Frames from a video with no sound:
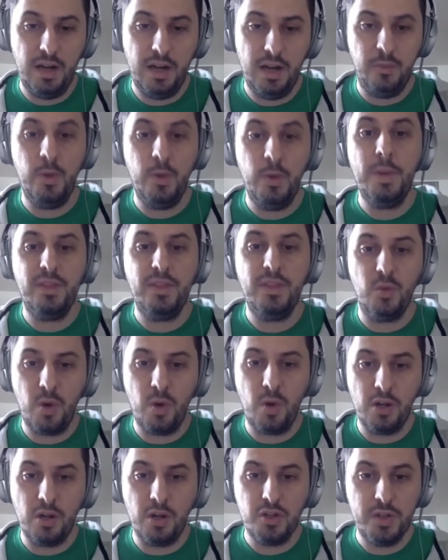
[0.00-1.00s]
And if we make the
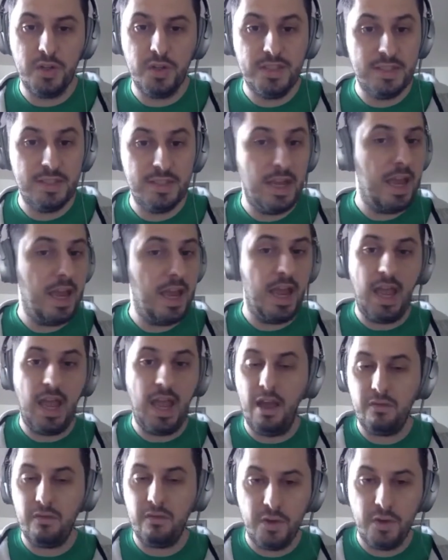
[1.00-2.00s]
wrong choices,
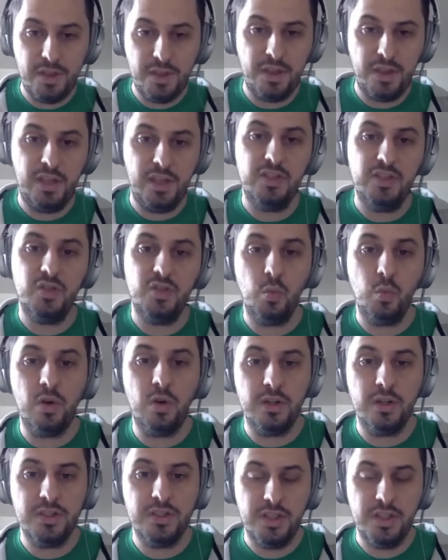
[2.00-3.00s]
everything gets
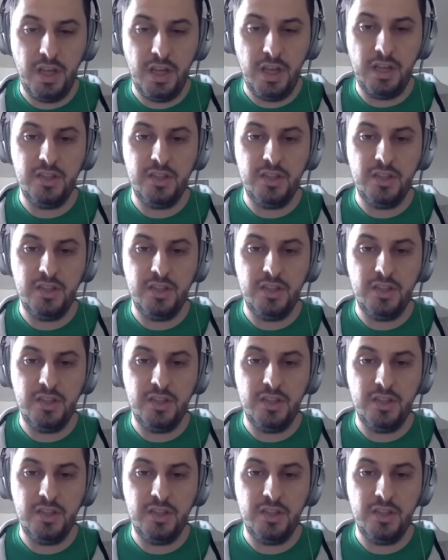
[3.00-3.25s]
worse.